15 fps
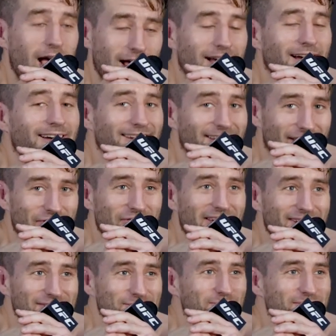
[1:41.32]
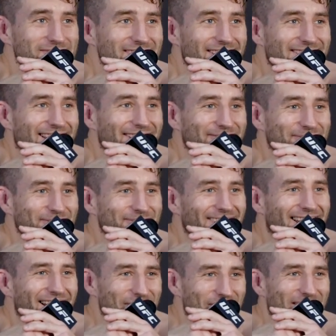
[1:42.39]
Uh-huh, 1,000% that dude.
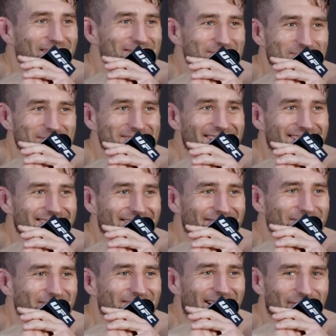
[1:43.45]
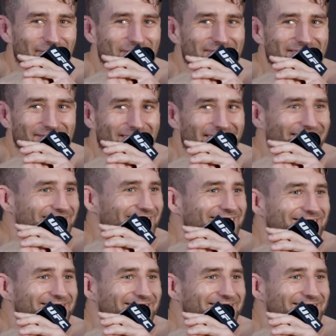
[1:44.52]
1,000% that dude got 50 grand.